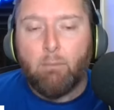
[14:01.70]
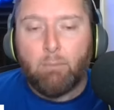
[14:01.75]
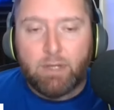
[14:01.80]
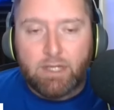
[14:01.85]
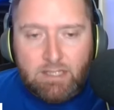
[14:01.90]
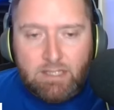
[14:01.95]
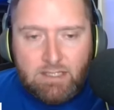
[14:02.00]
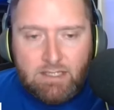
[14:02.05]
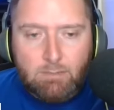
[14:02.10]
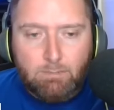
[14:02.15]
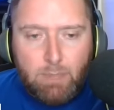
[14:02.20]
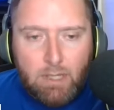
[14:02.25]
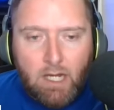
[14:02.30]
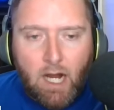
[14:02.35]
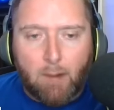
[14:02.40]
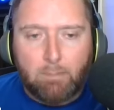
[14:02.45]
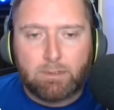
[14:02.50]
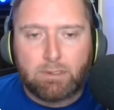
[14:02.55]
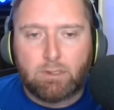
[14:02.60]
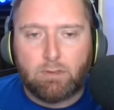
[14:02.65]
But this is a big
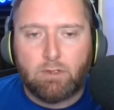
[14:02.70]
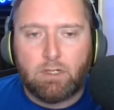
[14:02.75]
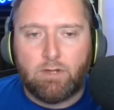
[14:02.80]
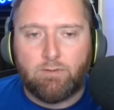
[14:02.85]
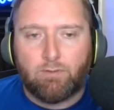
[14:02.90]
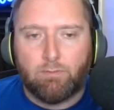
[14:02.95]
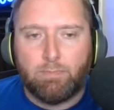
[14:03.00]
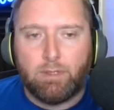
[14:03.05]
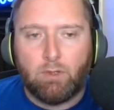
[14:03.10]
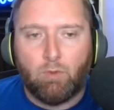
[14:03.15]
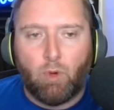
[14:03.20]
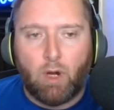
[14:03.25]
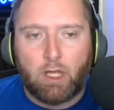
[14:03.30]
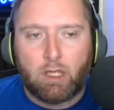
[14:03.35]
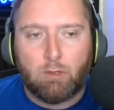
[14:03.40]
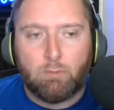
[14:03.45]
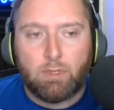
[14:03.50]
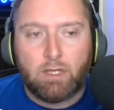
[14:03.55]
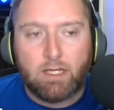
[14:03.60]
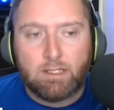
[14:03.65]
opportunity for
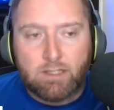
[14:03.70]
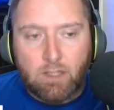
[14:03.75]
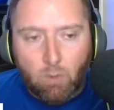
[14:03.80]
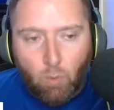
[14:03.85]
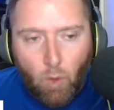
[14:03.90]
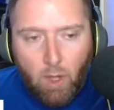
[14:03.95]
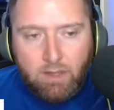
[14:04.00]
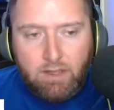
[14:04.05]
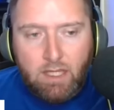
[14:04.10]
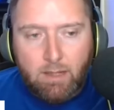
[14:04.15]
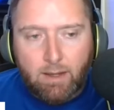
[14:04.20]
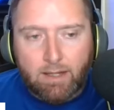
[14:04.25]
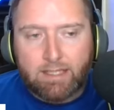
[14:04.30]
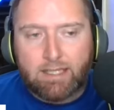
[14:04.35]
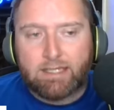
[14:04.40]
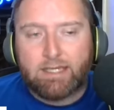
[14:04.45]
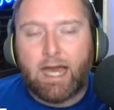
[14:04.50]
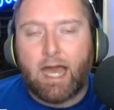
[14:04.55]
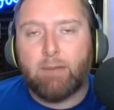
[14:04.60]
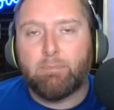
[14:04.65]
BYU because the one thing about
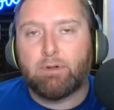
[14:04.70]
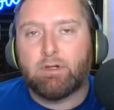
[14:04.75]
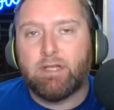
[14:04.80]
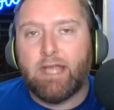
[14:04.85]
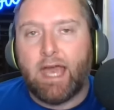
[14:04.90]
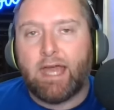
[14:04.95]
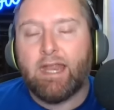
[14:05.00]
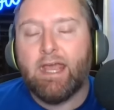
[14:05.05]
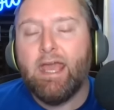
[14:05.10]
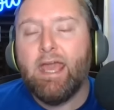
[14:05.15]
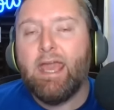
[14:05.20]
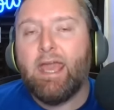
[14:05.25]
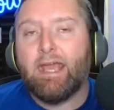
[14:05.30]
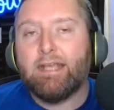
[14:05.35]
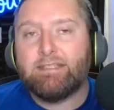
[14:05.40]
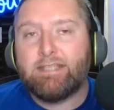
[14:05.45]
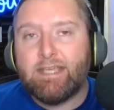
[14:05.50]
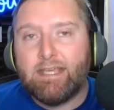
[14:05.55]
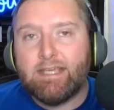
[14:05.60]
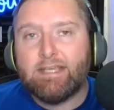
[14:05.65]
Kekai Burnett
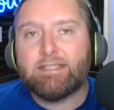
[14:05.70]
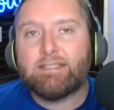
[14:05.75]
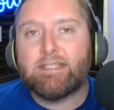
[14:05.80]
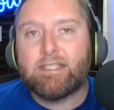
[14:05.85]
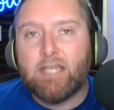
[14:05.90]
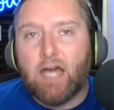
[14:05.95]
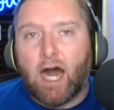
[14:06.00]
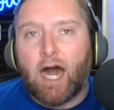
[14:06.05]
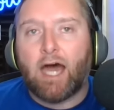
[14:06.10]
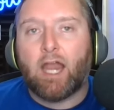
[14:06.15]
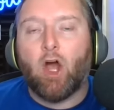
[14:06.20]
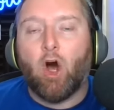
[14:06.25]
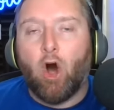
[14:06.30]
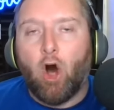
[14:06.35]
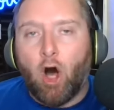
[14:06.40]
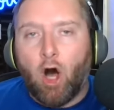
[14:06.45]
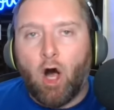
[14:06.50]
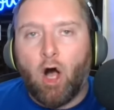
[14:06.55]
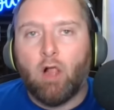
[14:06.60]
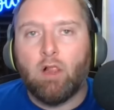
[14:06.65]
is he has got
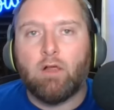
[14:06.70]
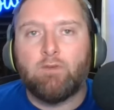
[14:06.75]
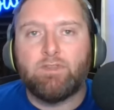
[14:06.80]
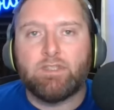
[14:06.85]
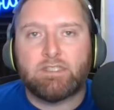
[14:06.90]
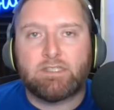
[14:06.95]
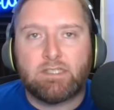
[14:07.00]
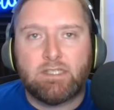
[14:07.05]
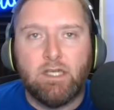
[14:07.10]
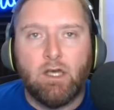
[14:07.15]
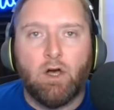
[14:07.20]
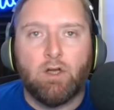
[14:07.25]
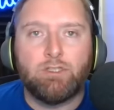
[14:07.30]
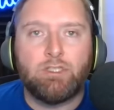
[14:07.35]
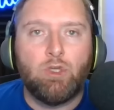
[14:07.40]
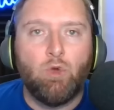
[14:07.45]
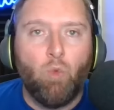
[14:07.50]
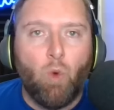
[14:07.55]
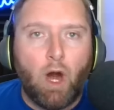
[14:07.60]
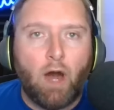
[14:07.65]
all of the skills
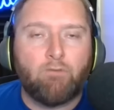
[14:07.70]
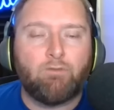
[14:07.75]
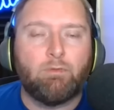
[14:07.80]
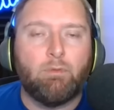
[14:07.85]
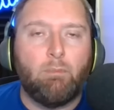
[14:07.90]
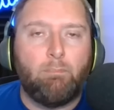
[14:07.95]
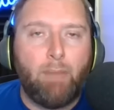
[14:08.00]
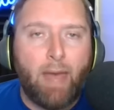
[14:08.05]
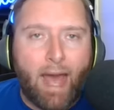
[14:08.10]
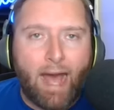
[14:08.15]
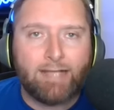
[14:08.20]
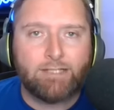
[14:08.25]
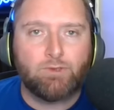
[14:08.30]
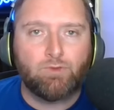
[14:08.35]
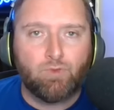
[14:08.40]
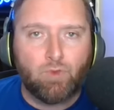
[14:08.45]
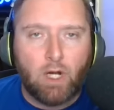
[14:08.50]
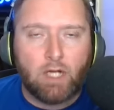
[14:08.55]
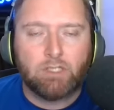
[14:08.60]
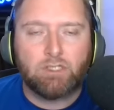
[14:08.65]
you want from a pass
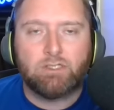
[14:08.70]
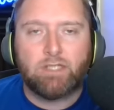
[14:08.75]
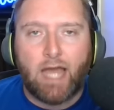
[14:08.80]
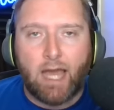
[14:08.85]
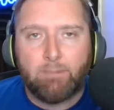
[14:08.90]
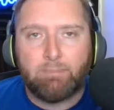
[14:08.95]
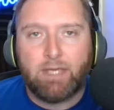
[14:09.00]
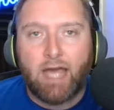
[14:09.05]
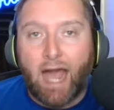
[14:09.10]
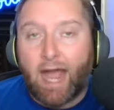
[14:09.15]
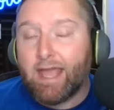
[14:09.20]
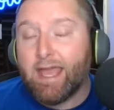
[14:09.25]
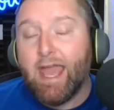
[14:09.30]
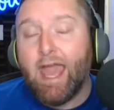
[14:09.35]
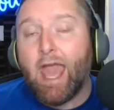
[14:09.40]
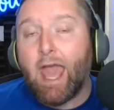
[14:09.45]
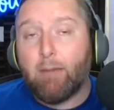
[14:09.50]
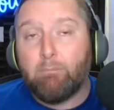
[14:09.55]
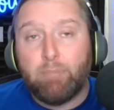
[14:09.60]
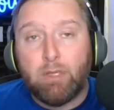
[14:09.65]
rush type guy,
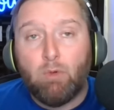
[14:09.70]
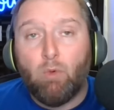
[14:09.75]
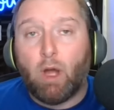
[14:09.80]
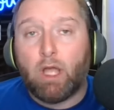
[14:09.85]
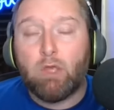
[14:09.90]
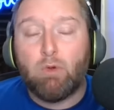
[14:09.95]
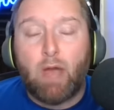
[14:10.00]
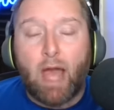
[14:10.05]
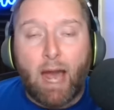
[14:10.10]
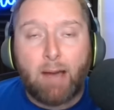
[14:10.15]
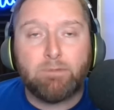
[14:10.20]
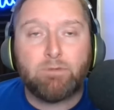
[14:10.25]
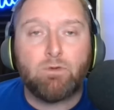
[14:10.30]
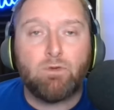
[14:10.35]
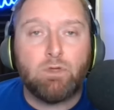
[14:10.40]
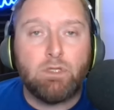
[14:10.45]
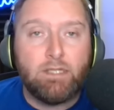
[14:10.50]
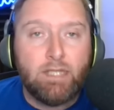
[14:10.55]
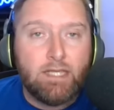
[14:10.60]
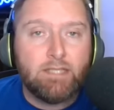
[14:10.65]
and BYU
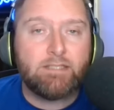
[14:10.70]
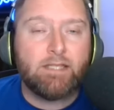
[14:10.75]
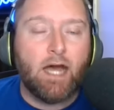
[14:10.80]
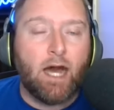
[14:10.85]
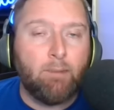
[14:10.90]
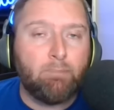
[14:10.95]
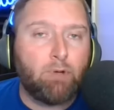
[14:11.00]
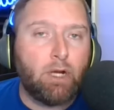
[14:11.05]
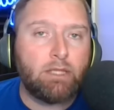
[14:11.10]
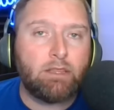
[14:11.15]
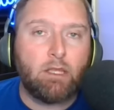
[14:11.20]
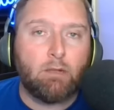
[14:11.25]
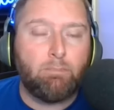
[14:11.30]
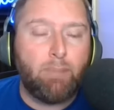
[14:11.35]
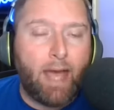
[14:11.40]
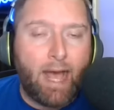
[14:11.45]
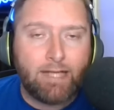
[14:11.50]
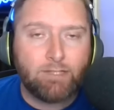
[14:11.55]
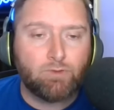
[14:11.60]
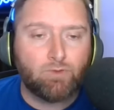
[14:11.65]
absolutely needs to upgrade their
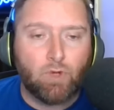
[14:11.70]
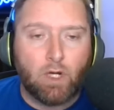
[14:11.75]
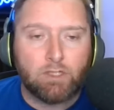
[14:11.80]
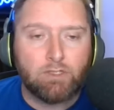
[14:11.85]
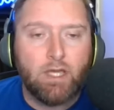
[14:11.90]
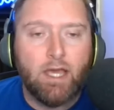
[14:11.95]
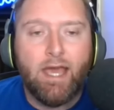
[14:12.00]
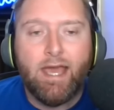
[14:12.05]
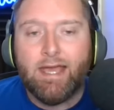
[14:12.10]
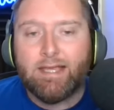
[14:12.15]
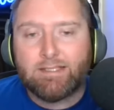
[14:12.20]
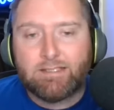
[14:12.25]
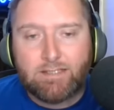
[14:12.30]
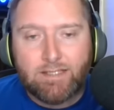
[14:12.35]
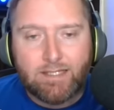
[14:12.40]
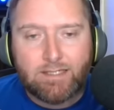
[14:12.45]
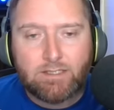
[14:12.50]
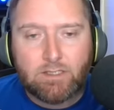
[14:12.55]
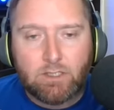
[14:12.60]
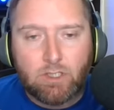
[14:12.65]
pass rush.
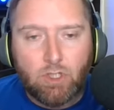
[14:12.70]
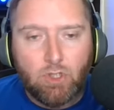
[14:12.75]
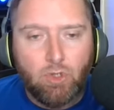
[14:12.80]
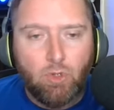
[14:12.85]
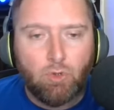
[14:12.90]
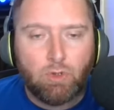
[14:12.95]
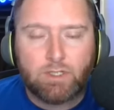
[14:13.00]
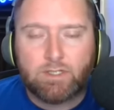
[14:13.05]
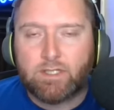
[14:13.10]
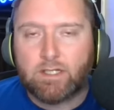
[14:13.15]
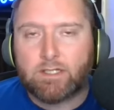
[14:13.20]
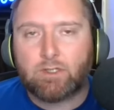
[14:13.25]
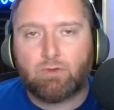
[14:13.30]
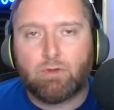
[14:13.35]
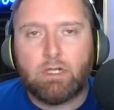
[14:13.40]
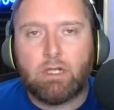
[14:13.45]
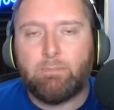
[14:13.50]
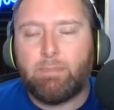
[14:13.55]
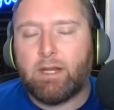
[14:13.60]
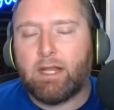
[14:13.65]
6'2 or
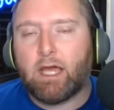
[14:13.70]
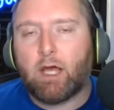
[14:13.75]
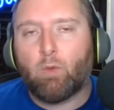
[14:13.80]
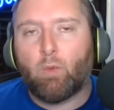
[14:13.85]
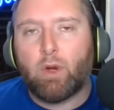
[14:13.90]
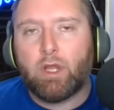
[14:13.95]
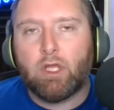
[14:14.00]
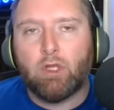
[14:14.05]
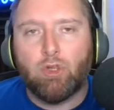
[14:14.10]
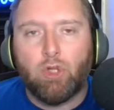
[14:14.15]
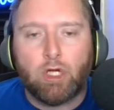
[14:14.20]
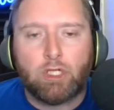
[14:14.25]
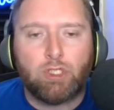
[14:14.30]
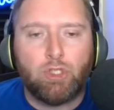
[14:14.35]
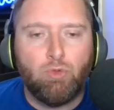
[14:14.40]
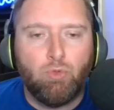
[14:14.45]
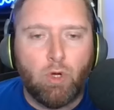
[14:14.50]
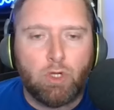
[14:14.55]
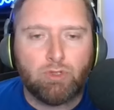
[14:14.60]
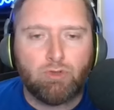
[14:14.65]
6'3, depending on where you look,
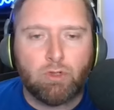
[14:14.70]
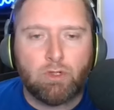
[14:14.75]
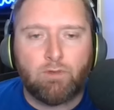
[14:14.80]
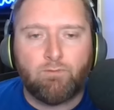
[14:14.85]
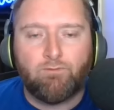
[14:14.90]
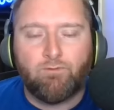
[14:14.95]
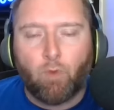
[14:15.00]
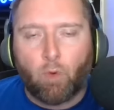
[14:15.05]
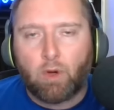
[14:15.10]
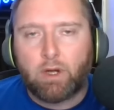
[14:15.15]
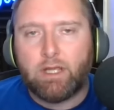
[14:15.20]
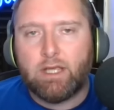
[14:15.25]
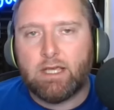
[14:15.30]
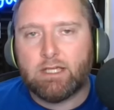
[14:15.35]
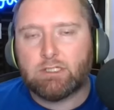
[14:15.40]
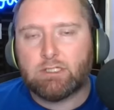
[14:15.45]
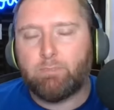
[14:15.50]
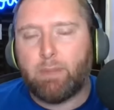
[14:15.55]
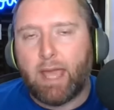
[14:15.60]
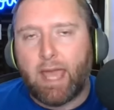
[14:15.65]

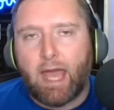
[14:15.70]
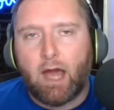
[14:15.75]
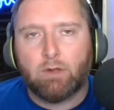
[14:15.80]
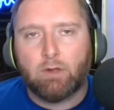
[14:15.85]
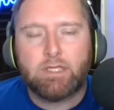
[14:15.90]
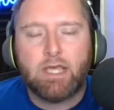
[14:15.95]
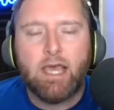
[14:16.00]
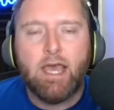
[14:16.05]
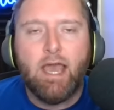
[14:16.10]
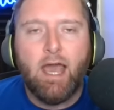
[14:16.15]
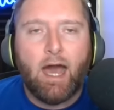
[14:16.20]
240-ish pounds.